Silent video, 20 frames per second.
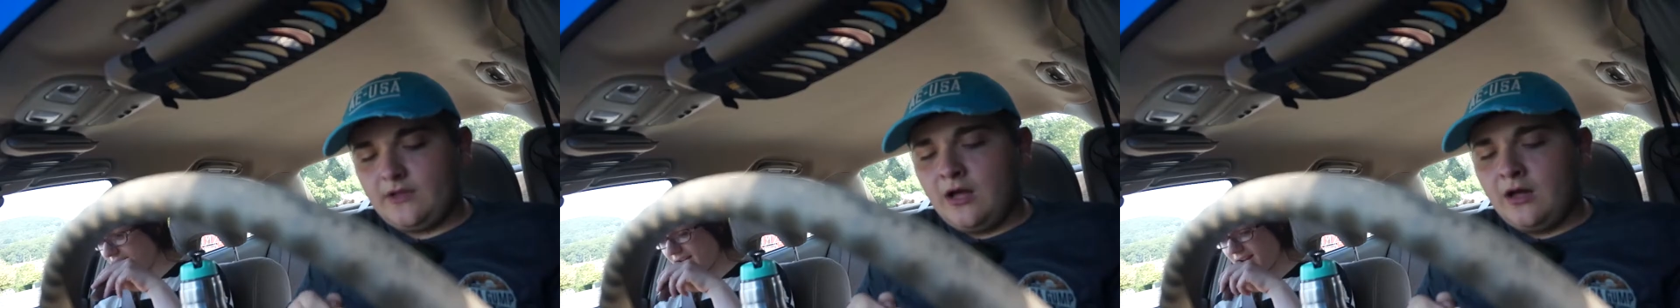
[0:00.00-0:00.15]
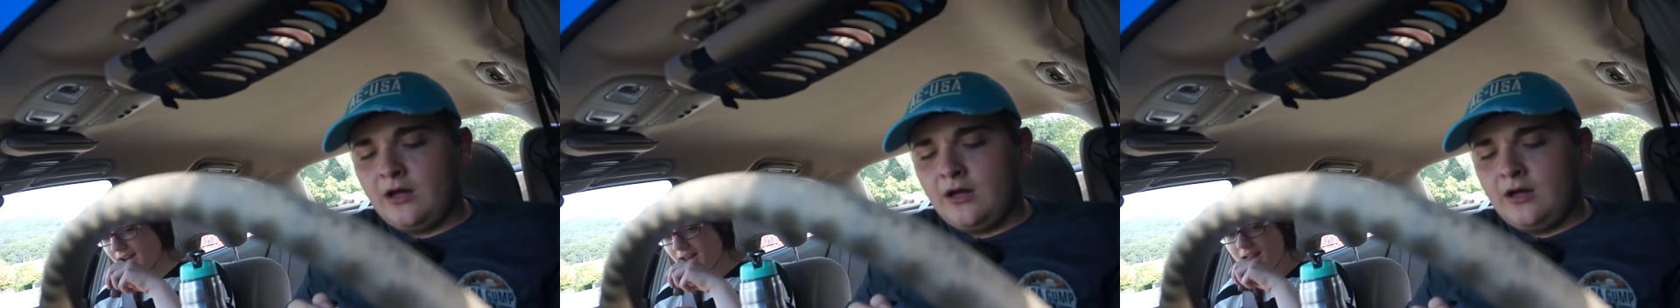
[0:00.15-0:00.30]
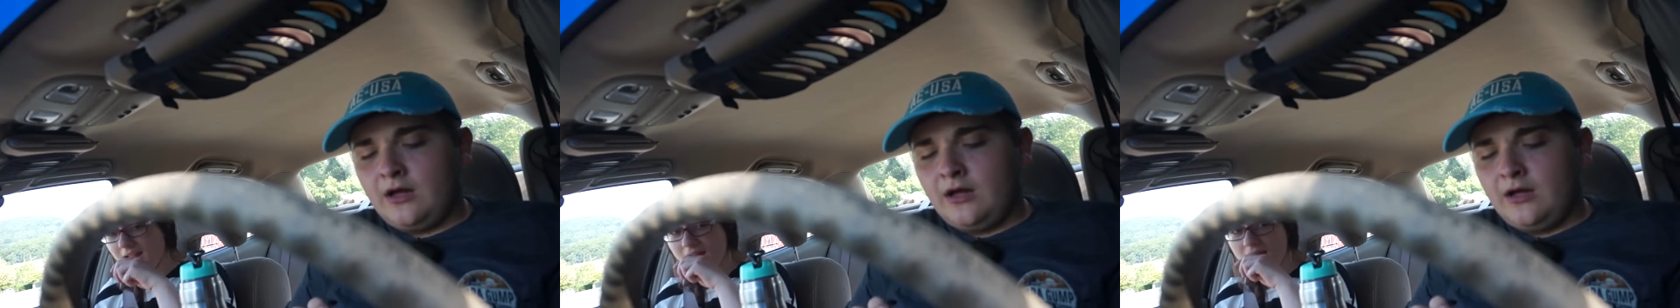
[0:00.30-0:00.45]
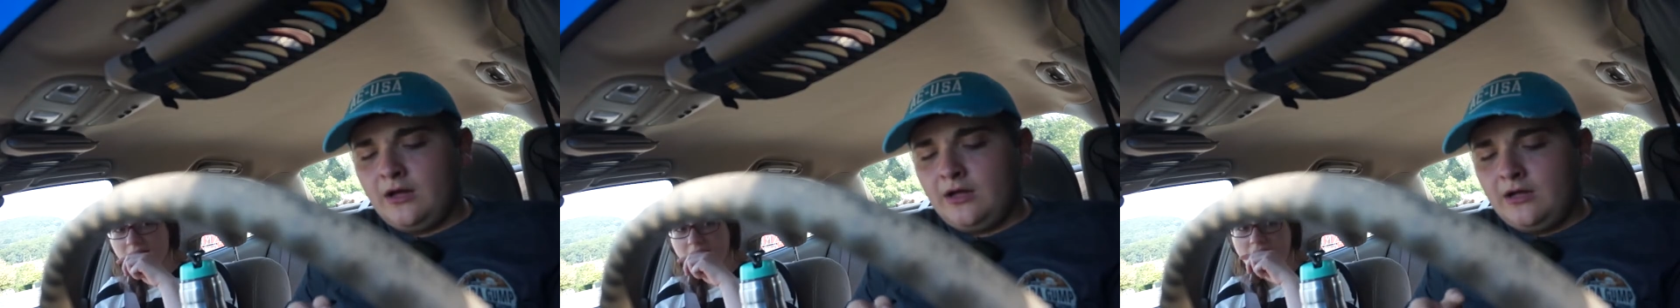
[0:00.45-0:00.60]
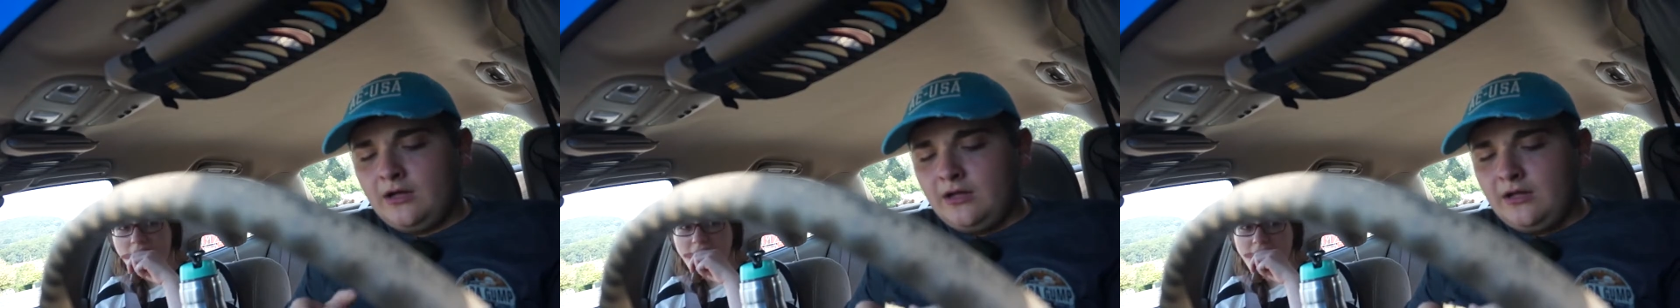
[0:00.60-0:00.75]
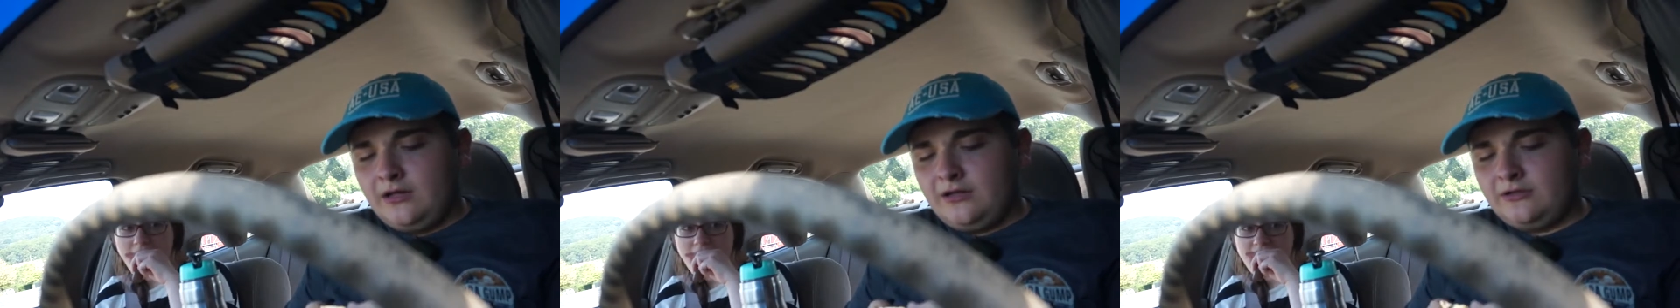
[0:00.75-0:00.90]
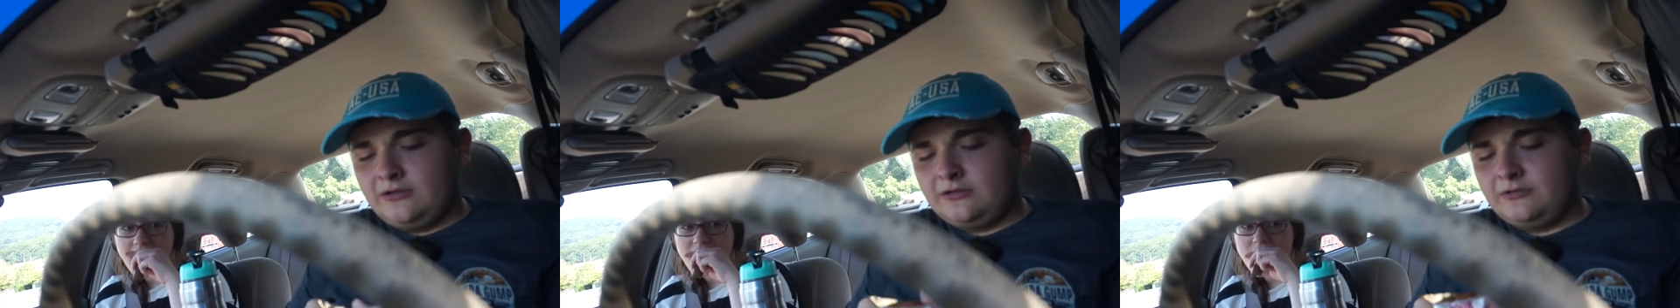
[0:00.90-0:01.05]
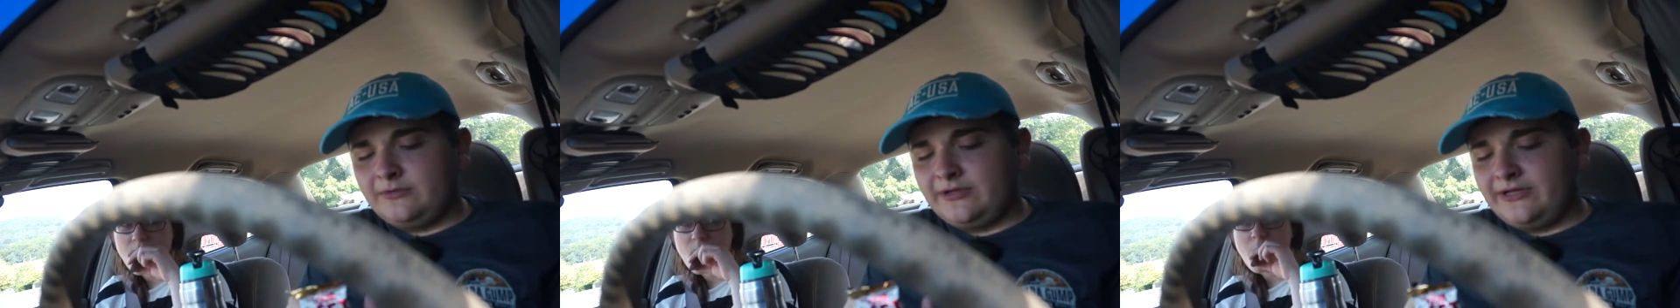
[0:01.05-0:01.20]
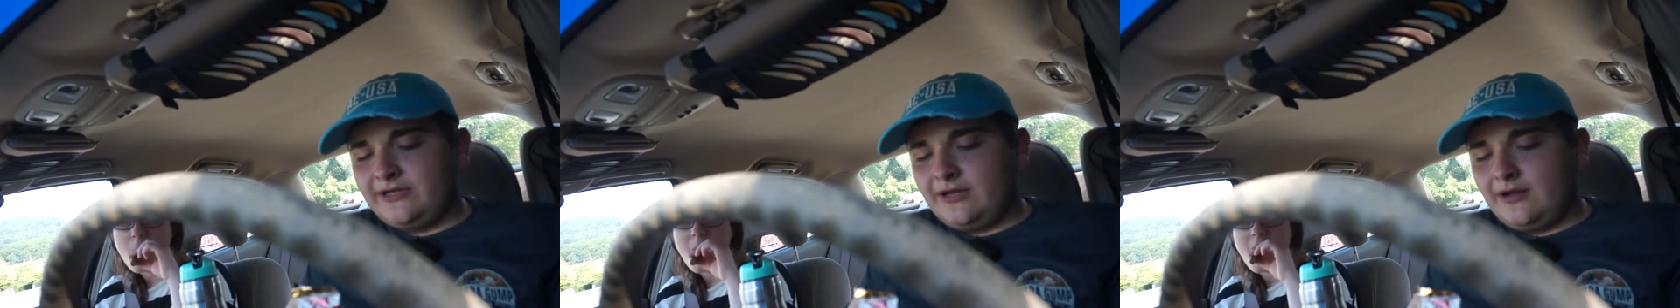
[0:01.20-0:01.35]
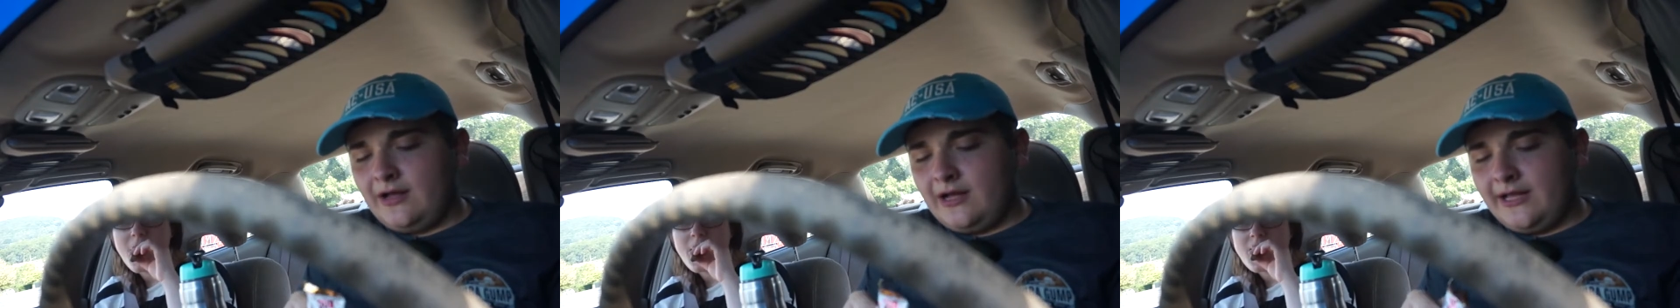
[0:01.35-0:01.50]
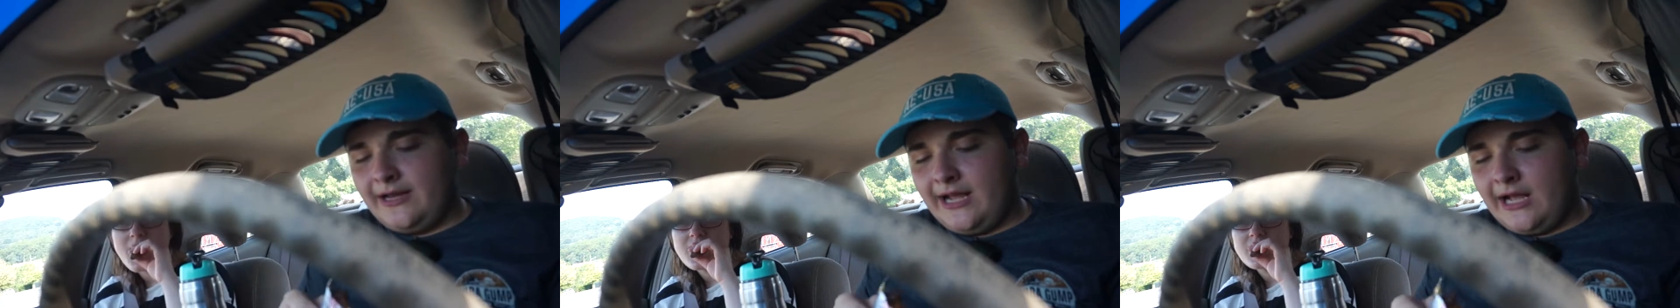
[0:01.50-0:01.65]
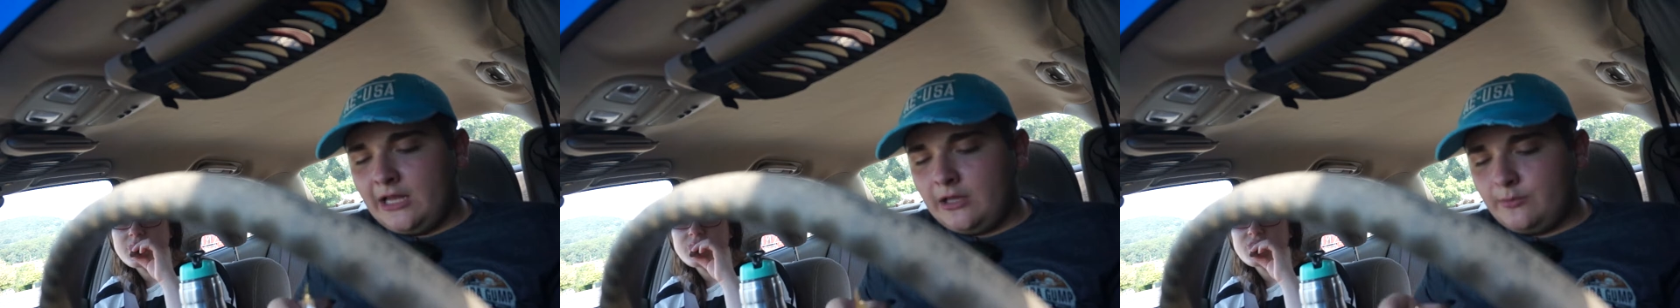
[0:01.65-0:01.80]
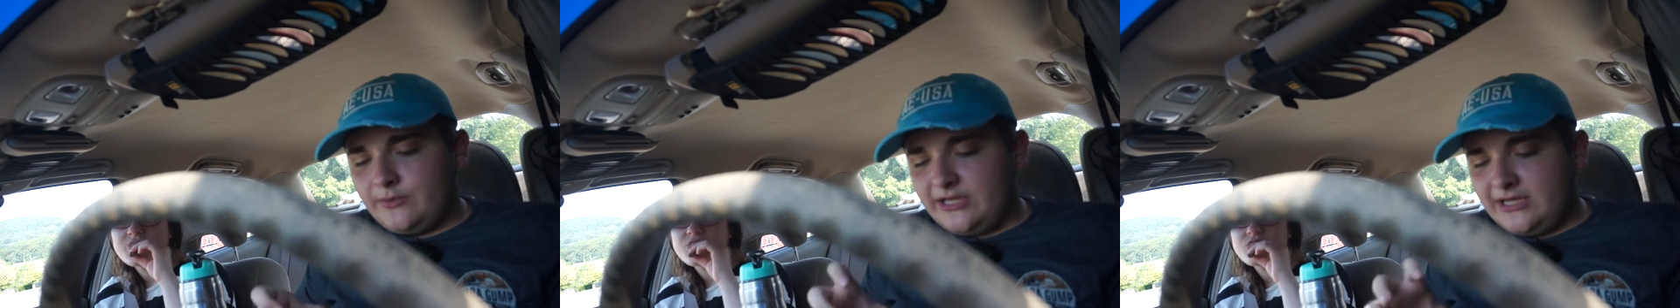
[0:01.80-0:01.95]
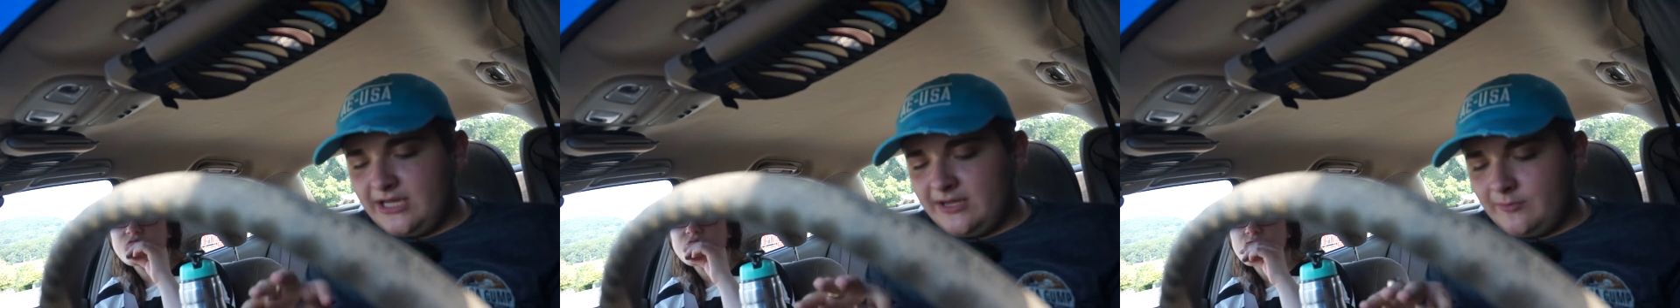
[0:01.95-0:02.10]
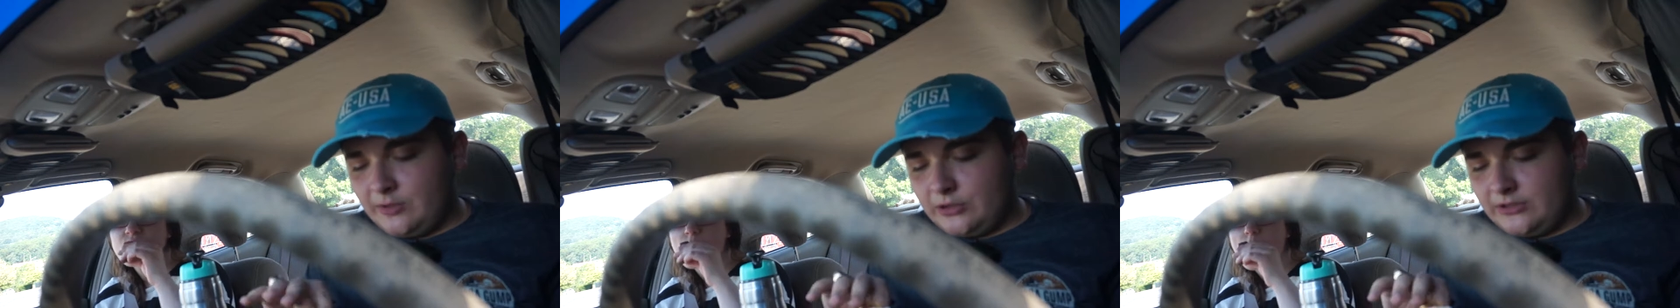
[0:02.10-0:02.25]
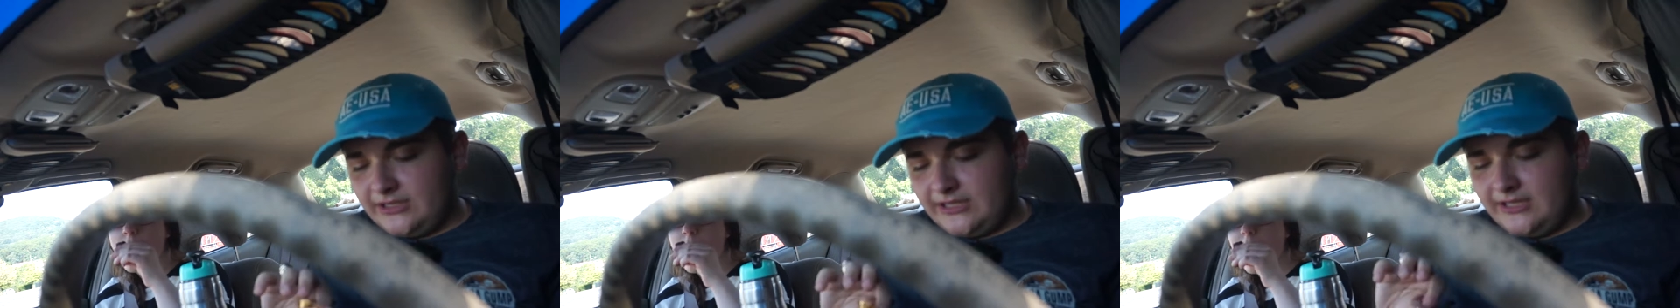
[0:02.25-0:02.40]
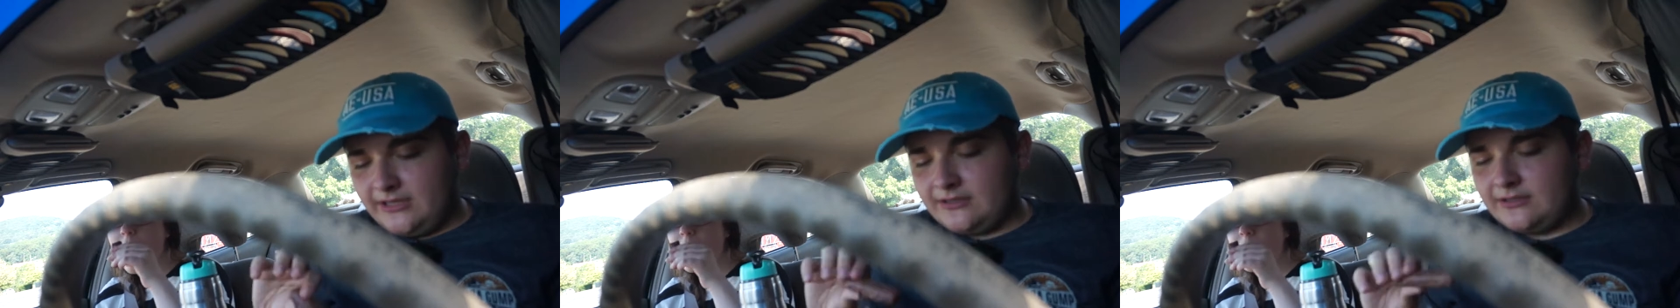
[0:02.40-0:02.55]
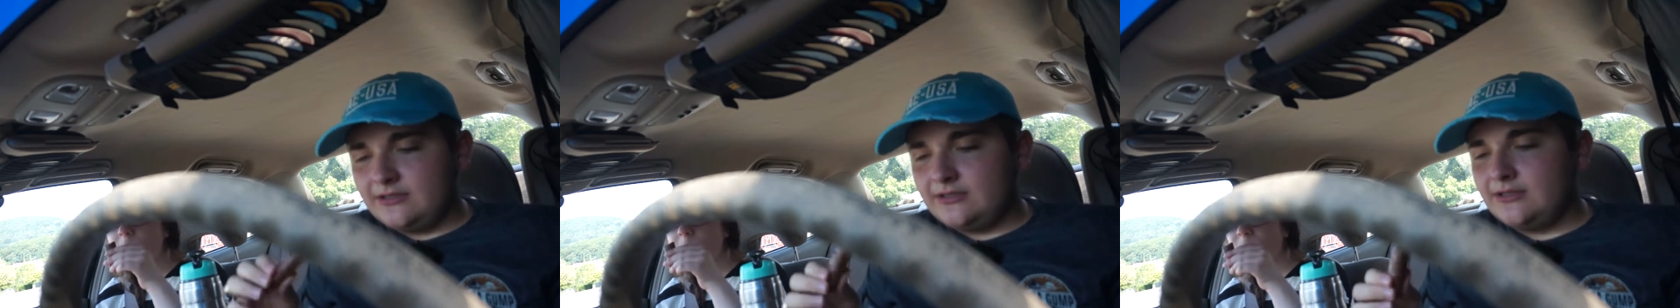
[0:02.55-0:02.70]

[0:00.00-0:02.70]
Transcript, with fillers: oh my god, Halloween came early.